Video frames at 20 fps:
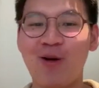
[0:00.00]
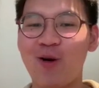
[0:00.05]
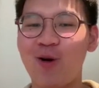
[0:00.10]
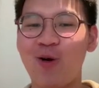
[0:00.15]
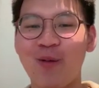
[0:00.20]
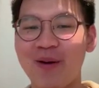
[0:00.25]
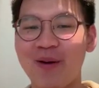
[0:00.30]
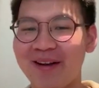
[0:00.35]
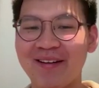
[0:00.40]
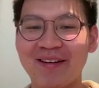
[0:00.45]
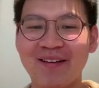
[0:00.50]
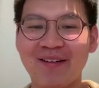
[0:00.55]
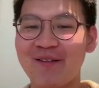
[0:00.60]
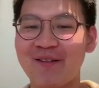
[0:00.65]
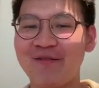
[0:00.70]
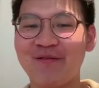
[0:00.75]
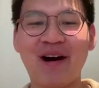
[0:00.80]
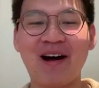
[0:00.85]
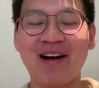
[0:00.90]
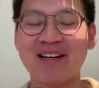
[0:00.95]
quick,
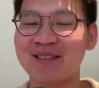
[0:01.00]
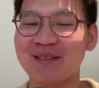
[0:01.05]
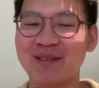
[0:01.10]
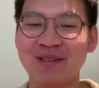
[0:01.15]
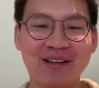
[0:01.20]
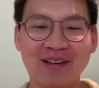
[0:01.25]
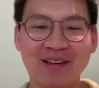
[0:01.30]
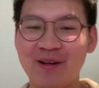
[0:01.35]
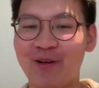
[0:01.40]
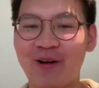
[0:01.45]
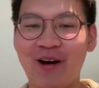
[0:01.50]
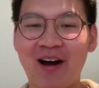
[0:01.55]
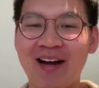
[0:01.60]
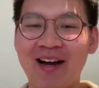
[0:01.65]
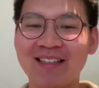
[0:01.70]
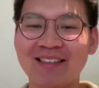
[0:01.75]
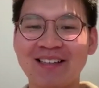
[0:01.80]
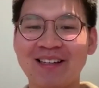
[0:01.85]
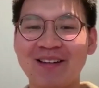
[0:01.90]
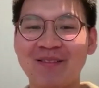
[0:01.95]
fast,
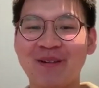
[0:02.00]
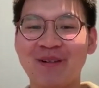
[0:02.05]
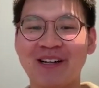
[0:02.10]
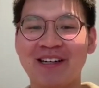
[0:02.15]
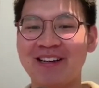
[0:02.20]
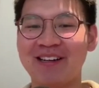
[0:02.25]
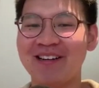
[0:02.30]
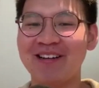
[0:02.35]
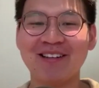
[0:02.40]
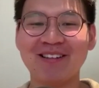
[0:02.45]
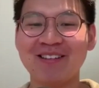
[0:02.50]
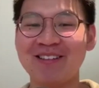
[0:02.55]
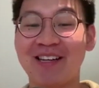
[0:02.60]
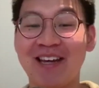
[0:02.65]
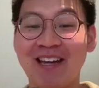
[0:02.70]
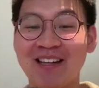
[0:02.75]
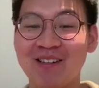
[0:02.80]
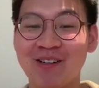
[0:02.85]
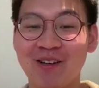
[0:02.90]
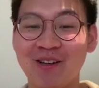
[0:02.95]
high ticket money to
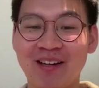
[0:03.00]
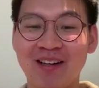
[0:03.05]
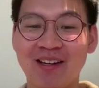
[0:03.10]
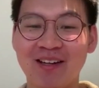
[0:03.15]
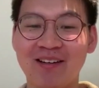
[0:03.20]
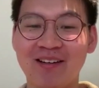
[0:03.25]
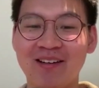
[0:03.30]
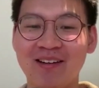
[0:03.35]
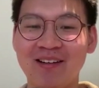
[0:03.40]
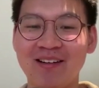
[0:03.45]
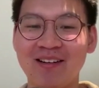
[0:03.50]
get to your head,